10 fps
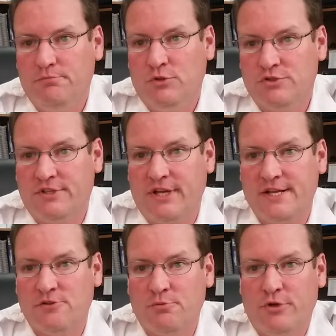Most of the
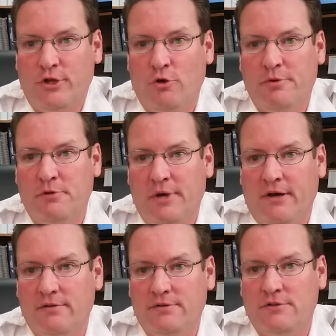guys are pretty open
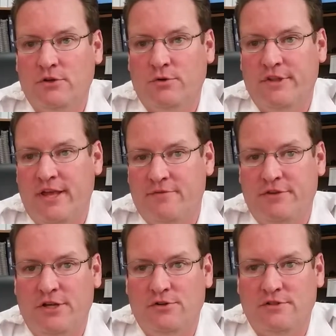about going to the
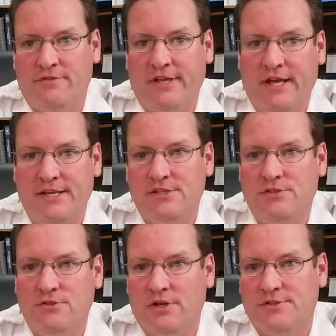FTOs if they got
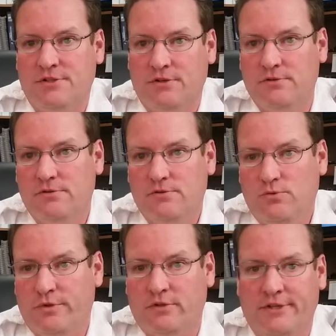issues also
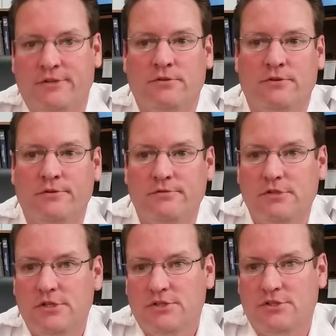with clinical
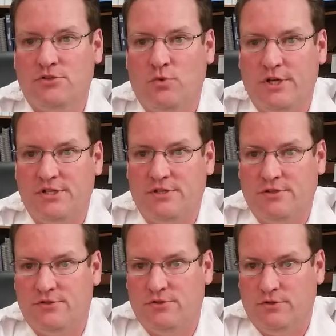
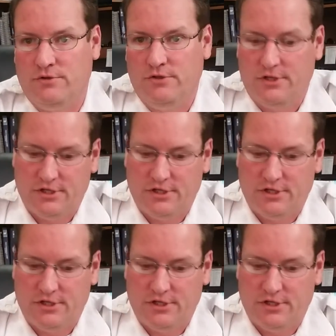situations or